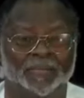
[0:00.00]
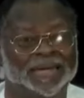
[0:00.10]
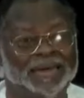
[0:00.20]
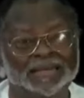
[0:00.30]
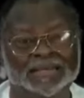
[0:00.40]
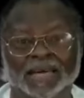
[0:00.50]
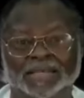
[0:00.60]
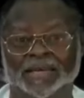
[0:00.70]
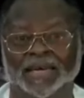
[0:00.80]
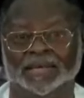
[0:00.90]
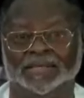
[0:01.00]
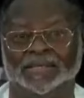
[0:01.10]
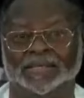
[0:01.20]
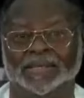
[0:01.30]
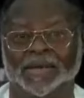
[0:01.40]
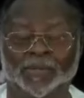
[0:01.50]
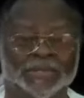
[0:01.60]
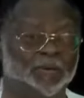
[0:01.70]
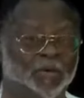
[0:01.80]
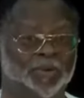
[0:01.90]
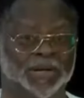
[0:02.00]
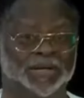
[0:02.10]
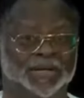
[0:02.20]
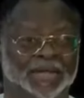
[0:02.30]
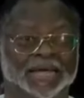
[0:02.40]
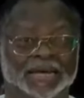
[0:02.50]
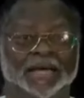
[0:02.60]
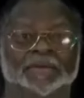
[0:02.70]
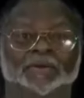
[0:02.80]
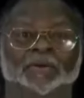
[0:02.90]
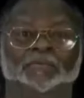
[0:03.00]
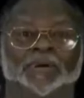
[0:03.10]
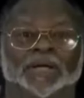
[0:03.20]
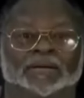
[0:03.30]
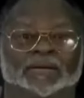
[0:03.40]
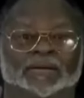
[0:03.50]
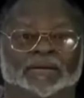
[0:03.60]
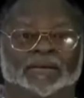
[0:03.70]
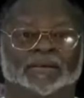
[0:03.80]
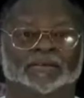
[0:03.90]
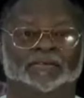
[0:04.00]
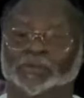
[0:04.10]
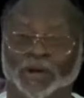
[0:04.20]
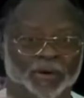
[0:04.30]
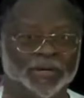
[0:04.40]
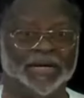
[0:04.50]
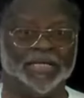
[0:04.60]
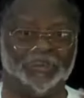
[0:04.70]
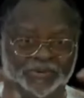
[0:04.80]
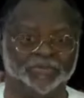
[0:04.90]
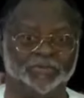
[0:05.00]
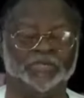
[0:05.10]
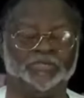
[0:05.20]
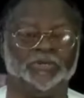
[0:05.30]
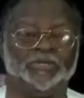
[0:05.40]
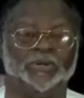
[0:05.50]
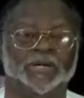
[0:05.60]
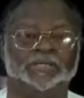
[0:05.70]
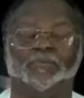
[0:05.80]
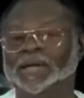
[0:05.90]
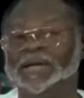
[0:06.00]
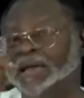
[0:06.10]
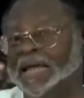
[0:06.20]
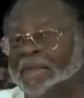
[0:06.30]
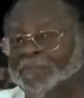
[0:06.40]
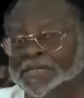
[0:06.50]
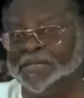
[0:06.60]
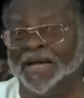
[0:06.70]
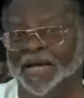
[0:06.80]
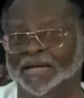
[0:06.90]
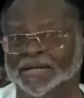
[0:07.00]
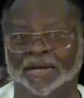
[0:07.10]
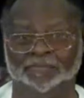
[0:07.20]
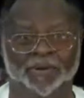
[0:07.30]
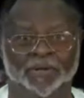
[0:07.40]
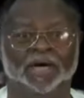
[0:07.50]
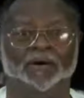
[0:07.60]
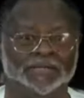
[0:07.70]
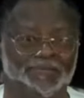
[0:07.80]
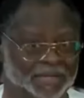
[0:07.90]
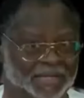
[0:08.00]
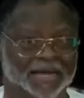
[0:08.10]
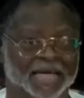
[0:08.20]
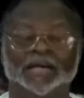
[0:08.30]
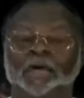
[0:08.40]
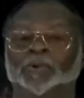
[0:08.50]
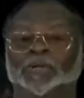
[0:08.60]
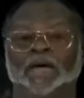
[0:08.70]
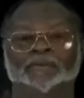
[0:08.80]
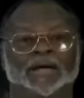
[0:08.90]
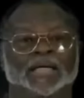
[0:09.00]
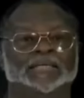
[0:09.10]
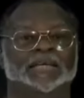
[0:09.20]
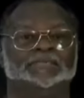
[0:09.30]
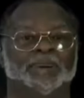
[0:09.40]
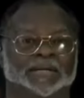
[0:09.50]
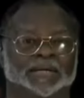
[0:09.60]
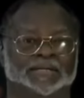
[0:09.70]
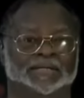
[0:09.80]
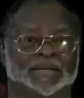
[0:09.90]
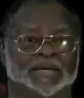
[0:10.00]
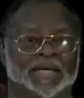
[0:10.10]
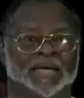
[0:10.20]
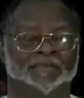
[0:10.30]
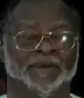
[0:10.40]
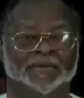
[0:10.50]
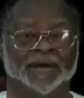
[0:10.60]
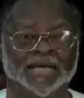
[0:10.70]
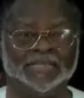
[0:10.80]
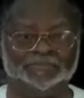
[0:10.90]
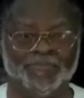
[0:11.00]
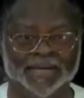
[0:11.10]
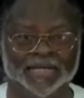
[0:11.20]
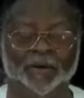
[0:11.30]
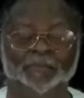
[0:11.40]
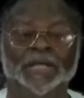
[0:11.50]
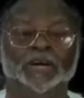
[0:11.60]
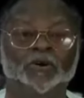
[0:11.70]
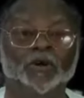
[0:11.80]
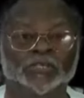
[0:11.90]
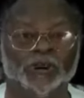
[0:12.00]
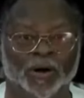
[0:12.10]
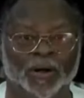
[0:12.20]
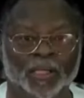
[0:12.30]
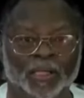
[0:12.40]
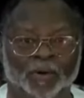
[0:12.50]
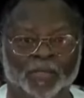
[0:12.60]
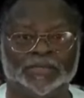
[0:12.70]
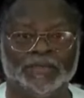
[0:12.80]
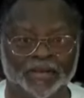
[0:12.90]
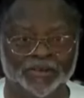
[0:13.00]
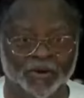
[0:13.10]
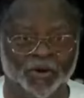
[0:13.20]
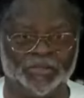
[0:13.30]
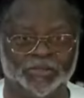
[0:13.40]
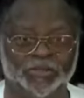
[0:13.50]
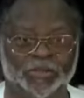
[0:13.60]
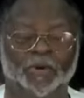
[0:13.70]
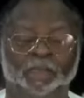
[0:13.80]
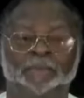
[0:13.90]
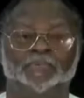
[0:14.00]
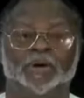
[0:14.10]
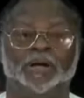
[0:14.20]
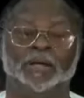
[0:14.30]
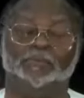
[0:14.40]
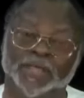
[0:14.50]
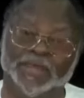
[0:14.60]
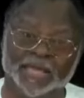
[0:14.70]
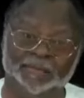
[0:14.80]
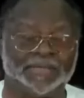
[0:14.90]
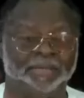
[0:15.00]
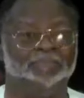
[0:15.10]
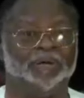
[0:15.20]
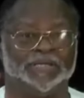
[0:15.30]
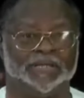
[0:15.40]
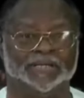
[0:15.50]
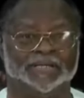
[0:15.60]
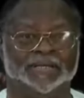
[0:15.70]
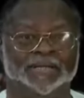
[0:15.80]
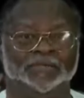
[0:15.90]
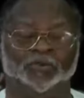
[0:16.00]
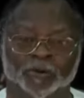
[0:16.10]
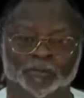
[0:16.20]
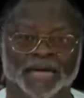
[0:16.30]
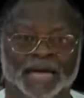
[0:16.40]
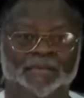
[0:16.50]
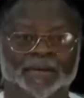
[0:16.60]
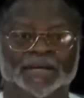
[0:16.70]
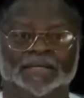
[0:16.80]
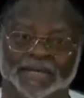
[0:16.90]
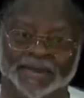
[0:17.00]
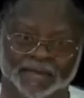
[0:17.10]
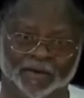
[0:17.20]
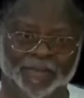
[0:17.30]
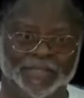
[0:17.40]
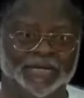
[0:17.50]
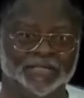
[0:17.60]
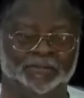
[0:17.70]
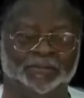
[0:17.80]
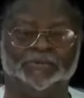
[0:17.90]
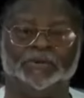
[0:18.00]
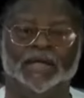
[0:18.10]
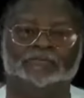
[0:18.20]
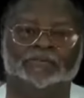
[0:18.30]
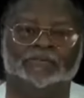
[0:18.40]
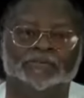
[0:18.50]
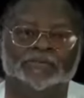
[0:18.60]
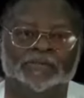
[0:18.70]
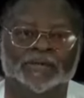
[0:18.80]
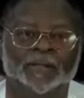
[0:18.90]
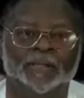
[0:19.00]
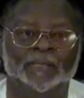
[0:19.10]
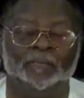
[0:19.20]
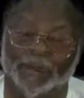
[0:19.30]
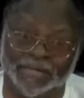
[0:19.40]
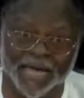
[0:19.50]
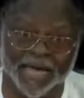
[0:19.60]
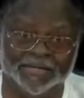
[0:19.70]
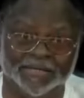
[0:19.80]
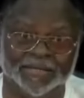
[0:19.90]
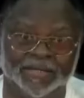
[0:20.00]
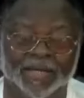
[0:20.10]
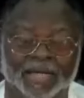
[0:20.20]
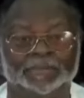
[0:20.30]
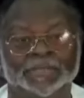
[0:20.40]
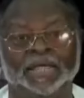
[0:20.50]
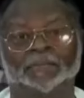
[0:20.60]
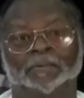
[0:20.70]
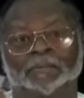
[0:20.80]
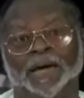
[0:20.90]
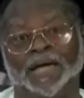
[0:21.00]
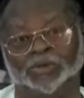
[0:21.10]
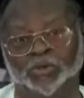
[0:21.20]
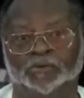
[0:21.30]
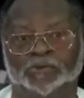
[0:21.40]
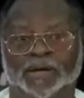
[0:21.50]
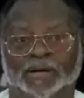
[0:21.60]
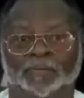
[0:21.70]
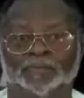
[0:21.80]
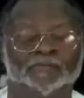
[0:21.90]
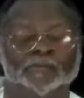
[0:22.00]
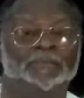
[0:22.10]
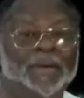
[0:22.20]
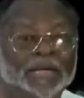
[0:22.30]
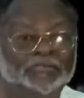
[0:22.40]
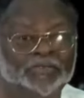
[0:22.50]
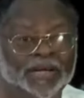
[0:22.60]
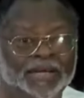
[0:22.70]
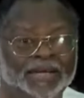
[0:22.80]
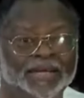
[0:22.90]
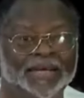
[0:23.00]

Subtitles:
In 1998, there was an opening, a glaring opening, to reorder Nigeria, to restructure it, when Abacha died and Abiola ultimately died, without realizing his mandate. If he had realized his mandate, there would have been a closure, because that new constitution would have been proclaimed with him as a president to form a cabinet and then government at the subnational levels. But he died, and Absalom Abubakar took over on behalf of the military.